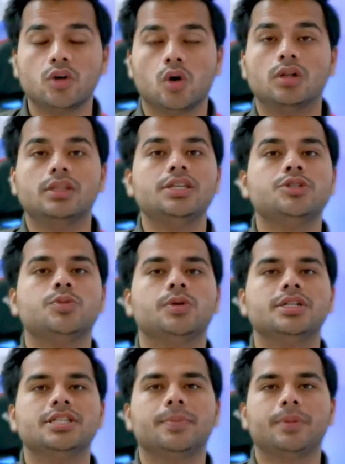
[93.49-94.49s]
all these
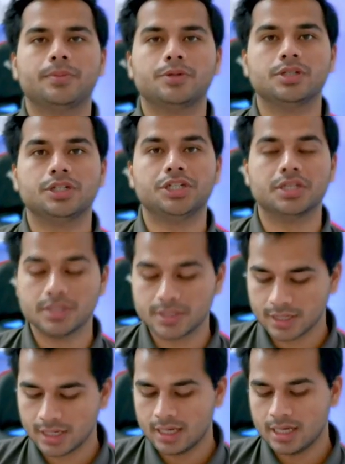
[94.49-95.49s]
words are prepositions.